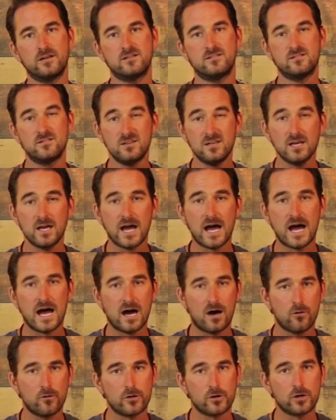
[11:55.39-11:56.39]
see
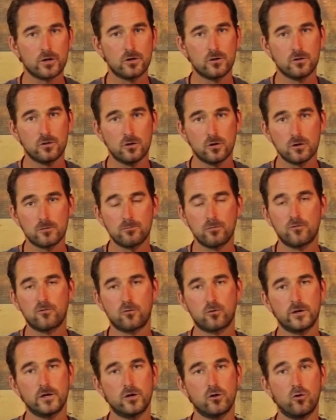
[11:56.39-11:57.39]
how they're gonna look
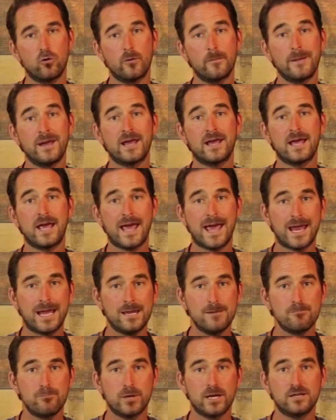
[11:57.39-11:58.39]
before you go and make
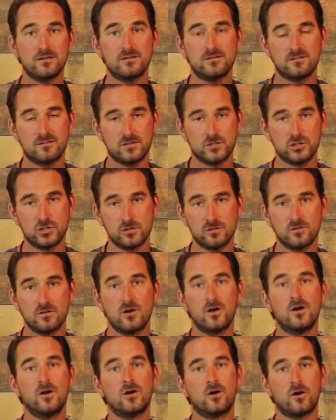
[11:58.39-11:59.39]
any big decisions
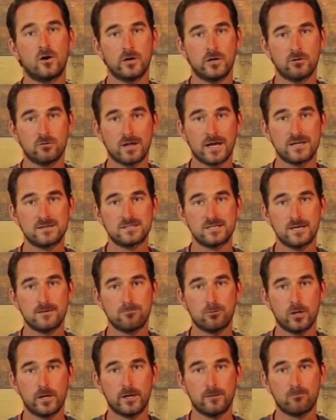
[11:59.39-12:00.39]
on your
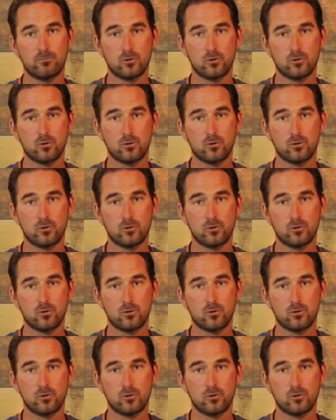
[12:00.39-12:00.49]
landscape lighting